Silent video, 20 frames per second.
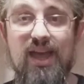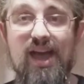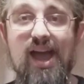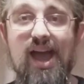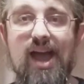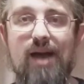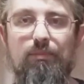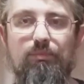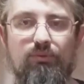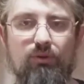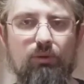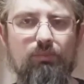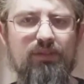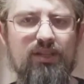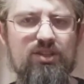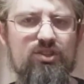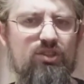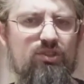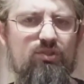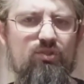and
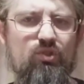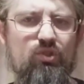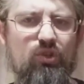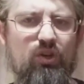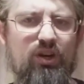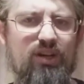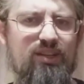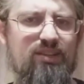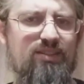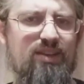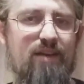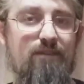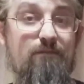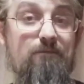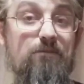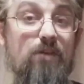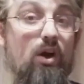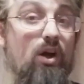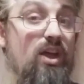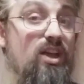probably just try to set
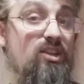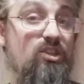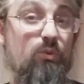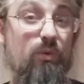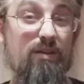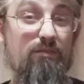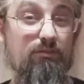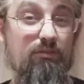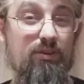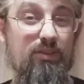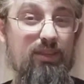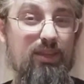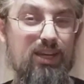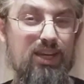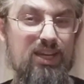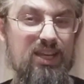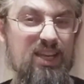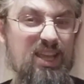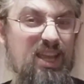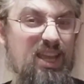fire to everything.